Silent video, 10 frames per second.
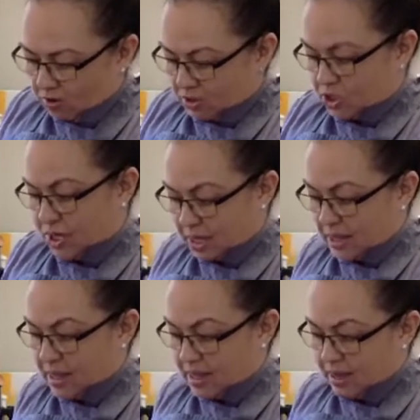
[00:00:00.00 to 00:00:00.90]

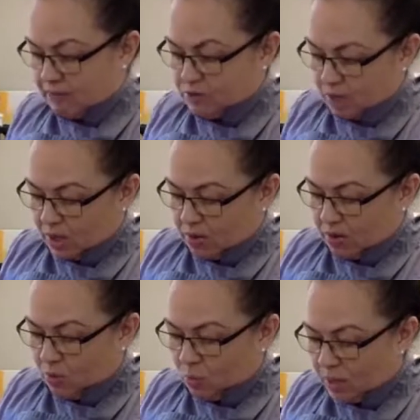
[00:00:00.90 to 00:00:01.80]
chicken they have together
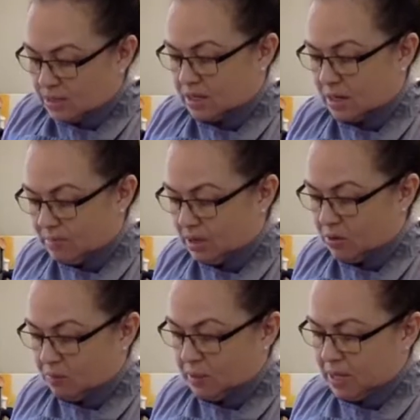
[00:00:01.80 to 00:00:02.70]
in one same
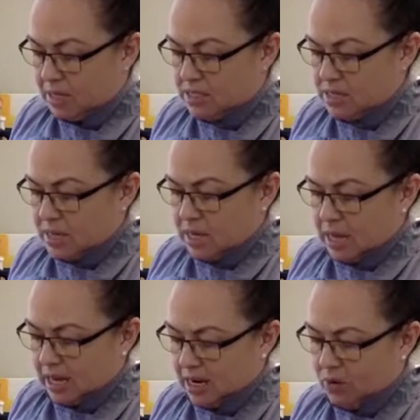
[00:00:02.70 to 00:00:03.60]
little place.
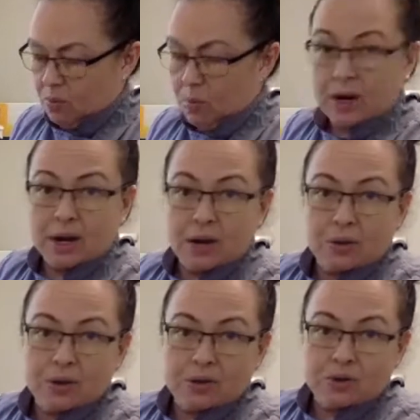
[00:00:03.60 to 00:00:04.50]
And I don't want to
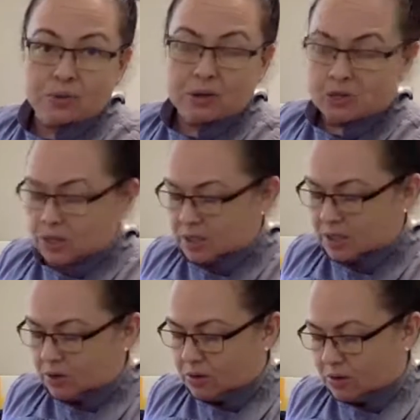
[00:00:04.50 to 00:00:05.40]
go into much
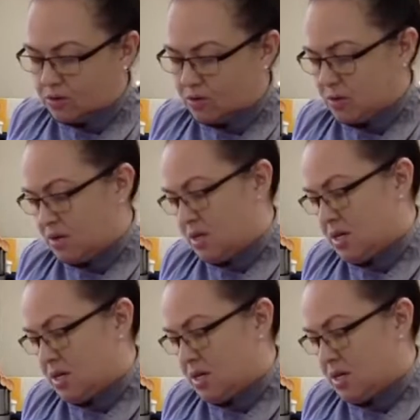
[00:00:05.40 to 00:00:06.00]
detail because